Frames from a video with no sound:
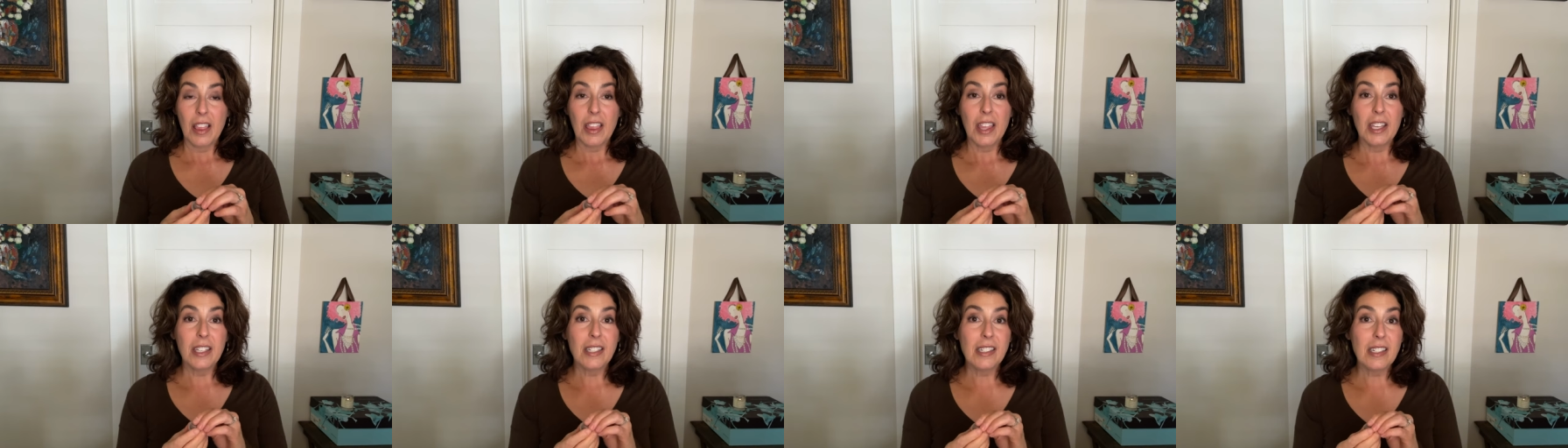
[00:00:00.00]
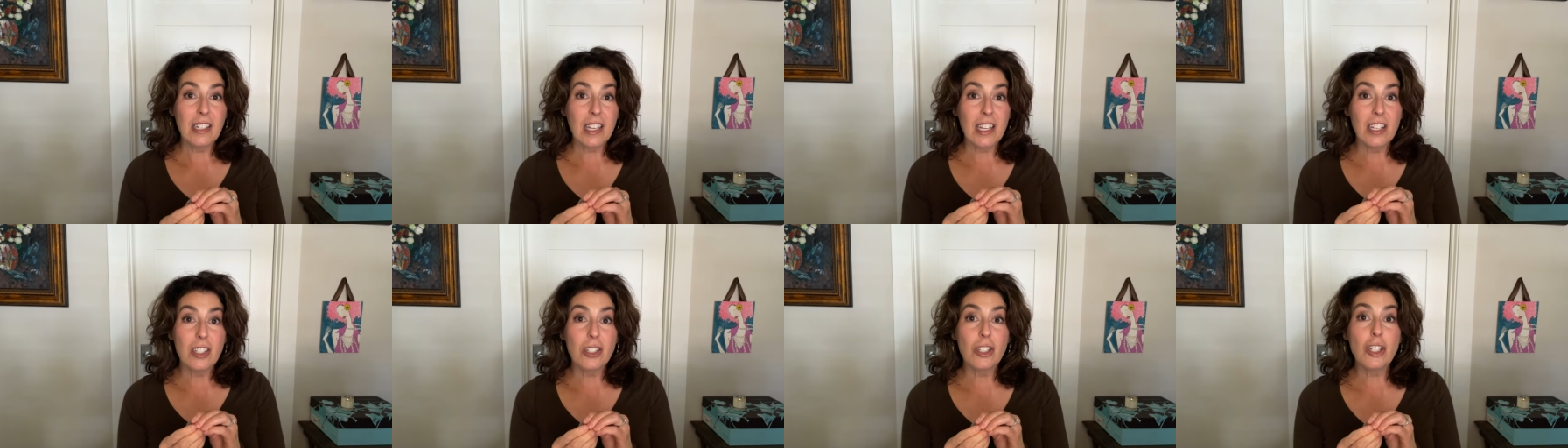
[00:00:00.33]
This
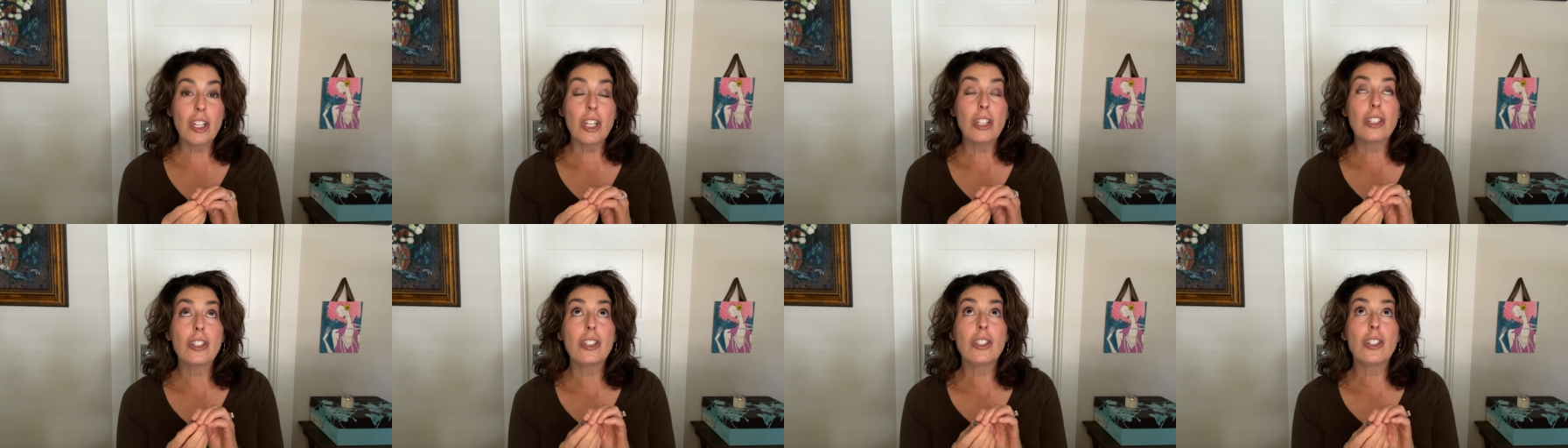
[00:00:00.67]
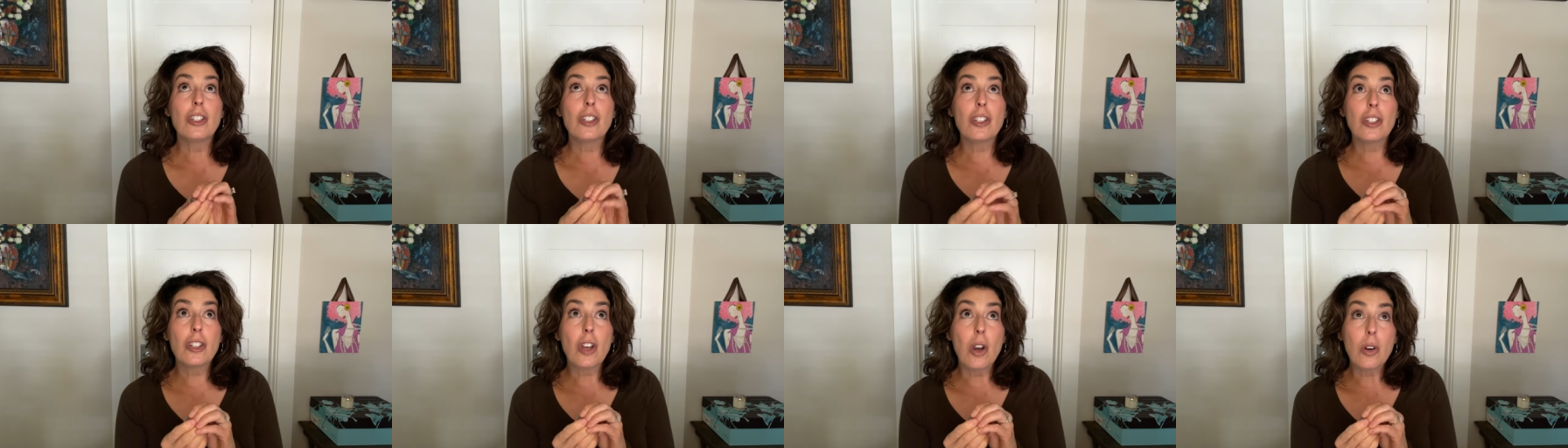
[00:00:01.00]
is
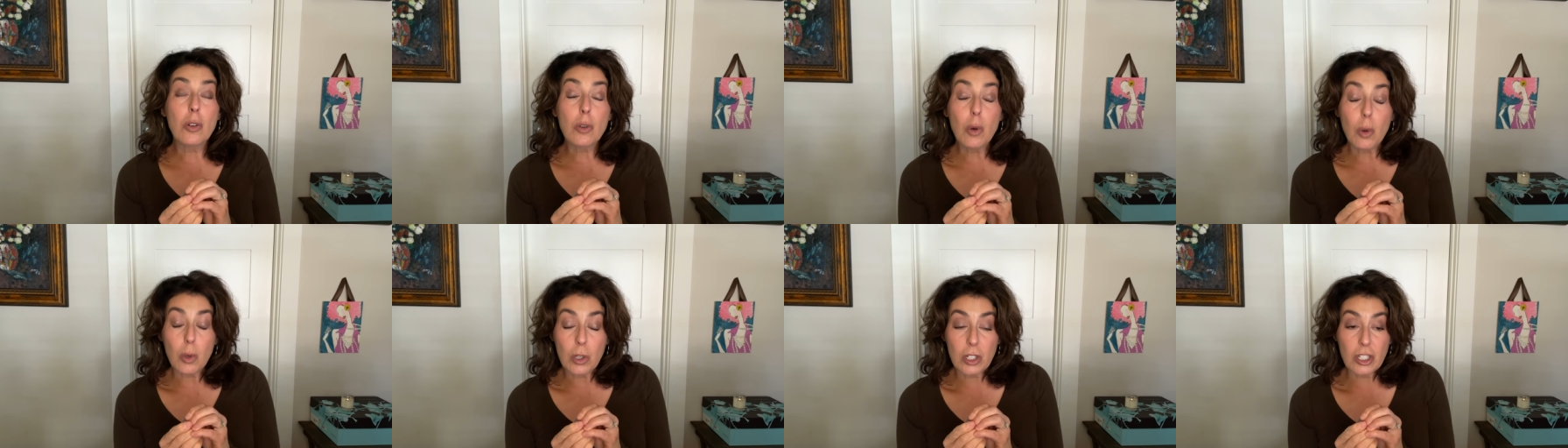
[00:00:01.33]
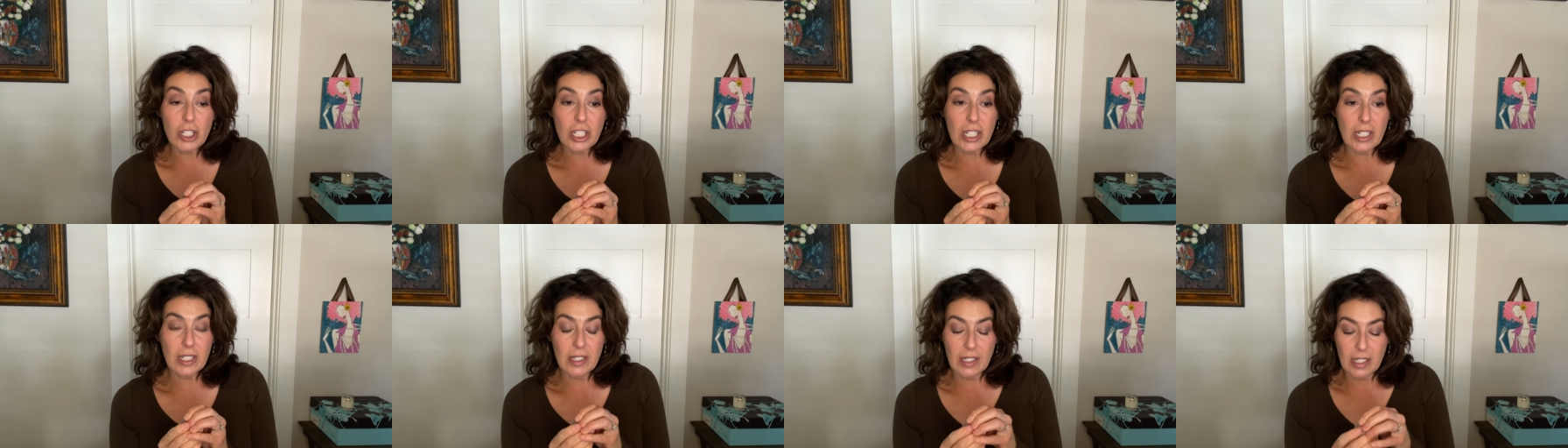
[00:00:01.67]
so
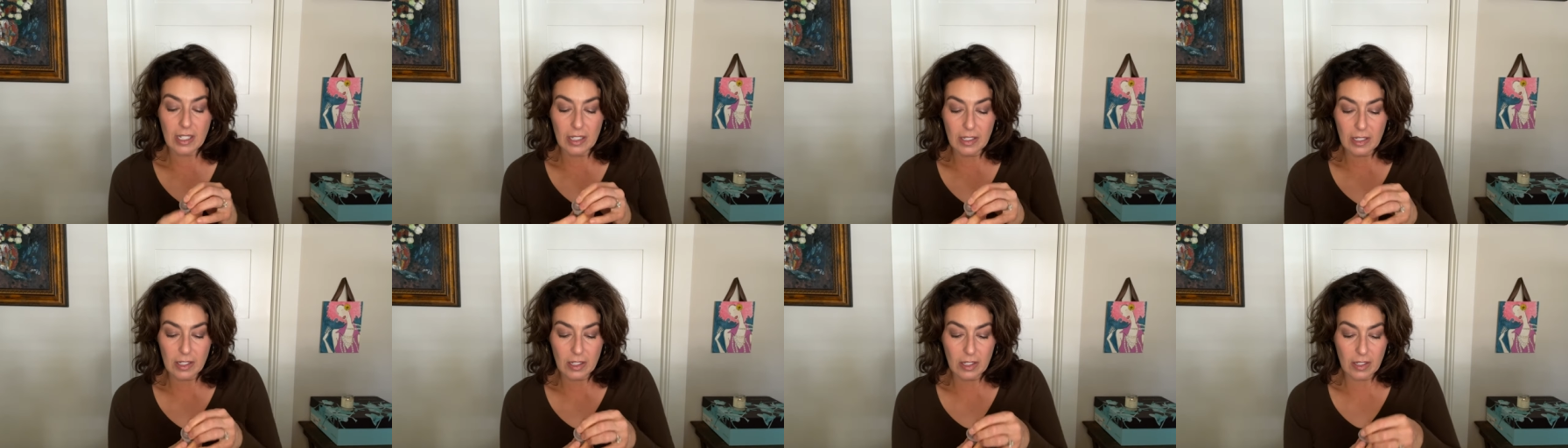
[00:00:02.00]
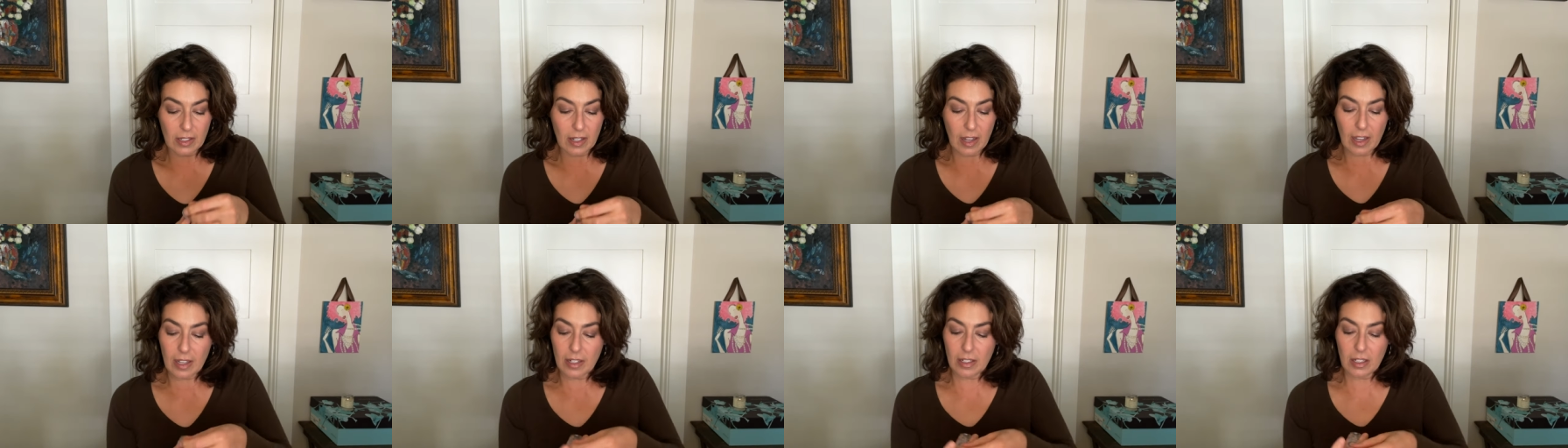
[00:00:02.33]
gorgeous. It's
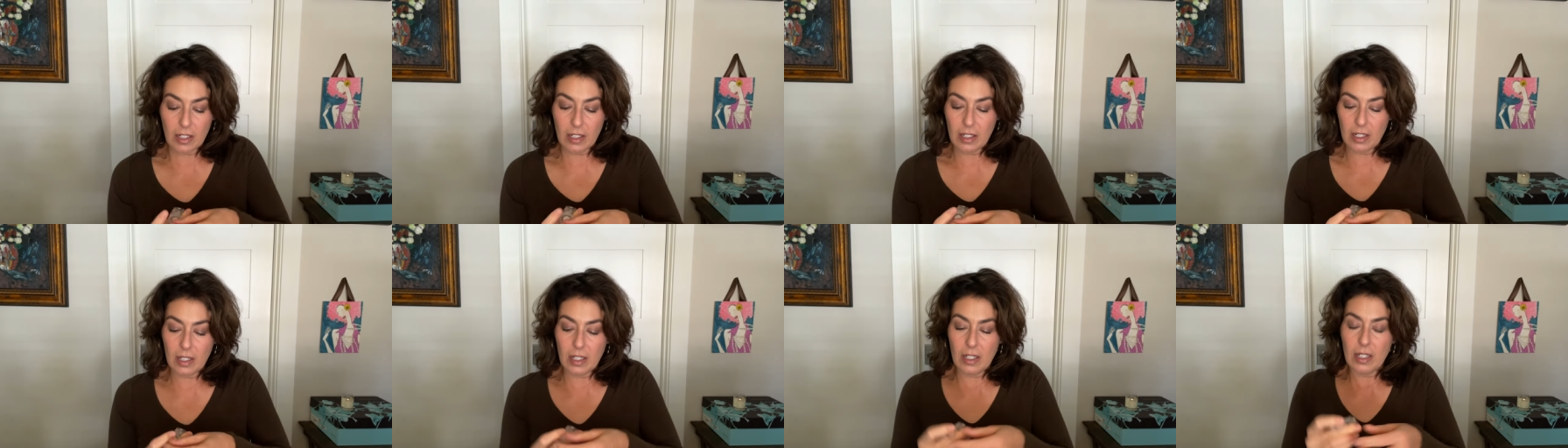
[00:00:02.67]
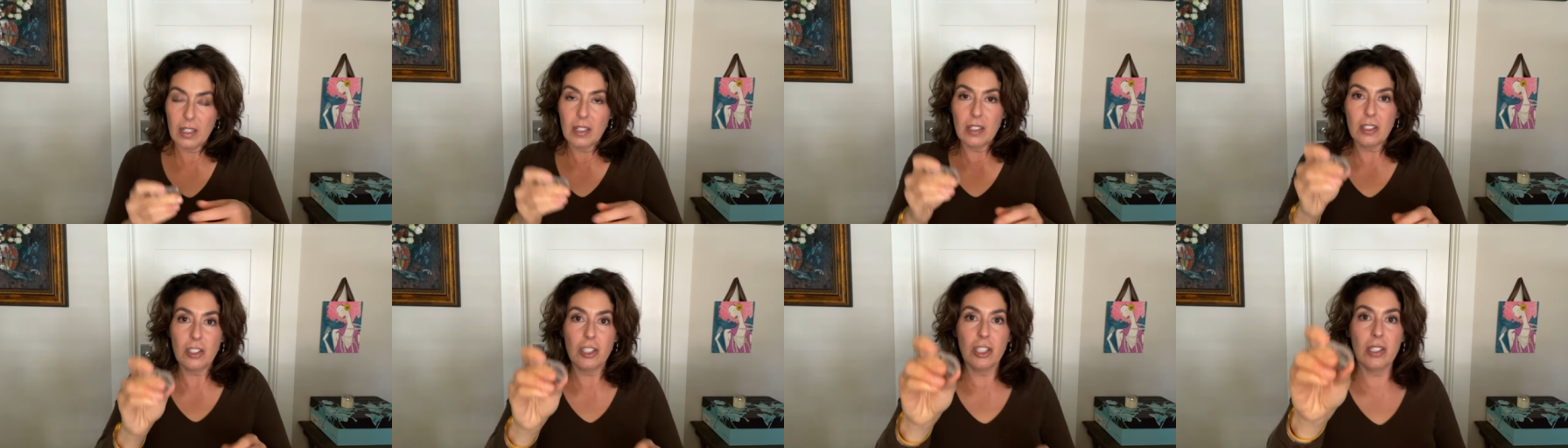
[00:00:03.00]

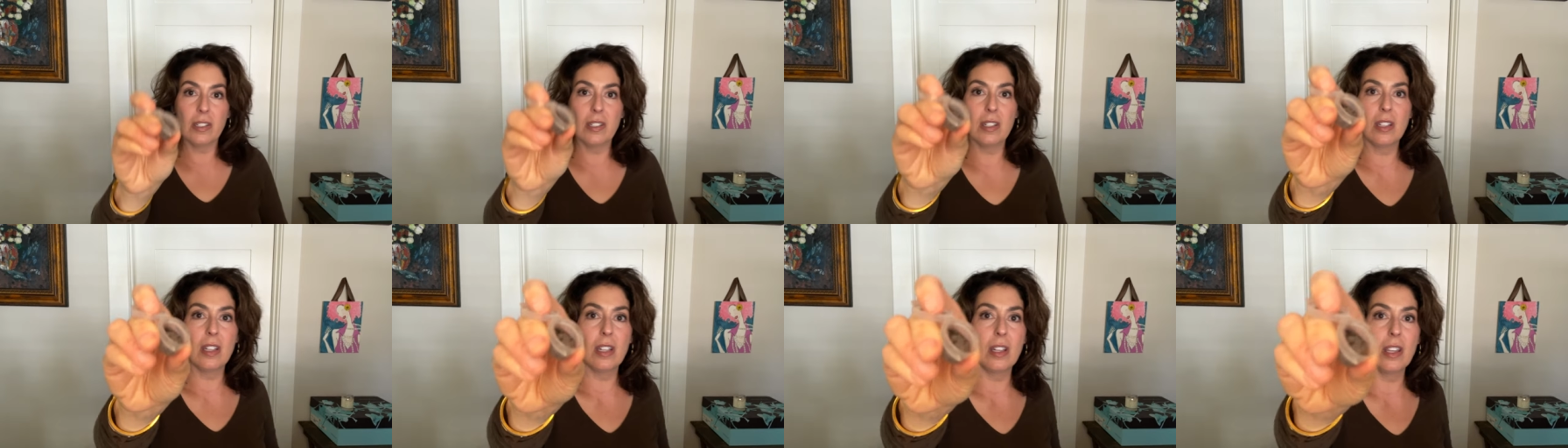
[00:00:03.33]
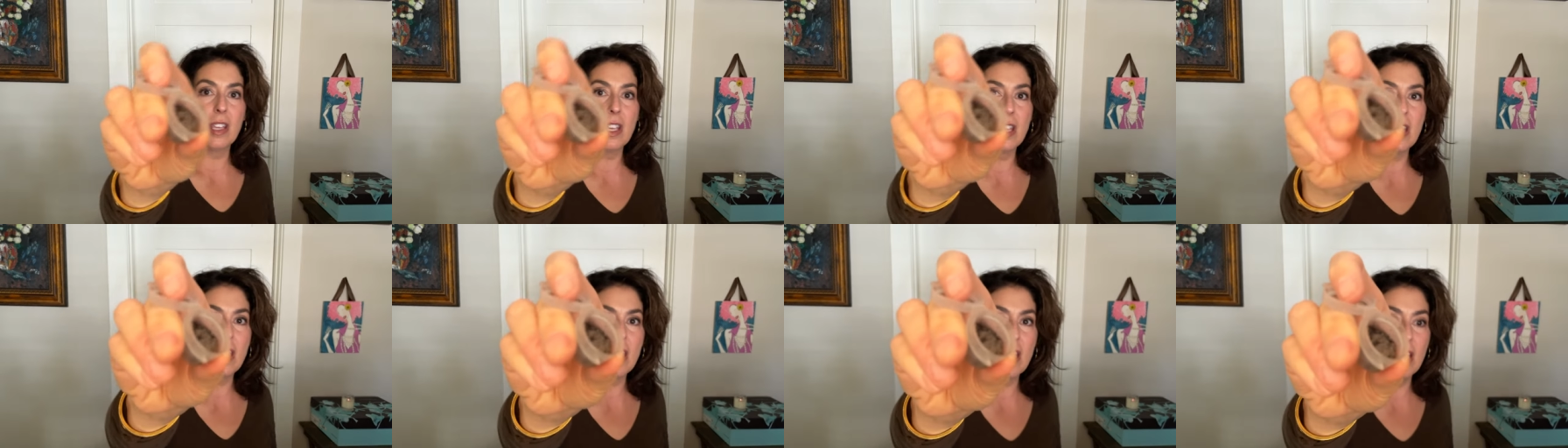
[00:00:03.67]
just
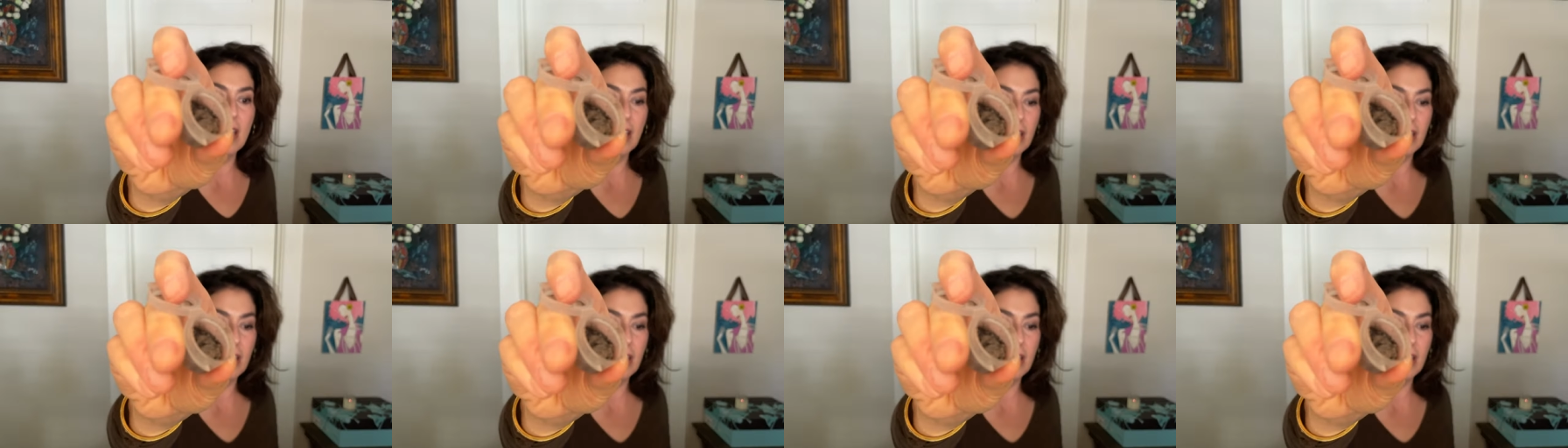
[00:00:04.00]
the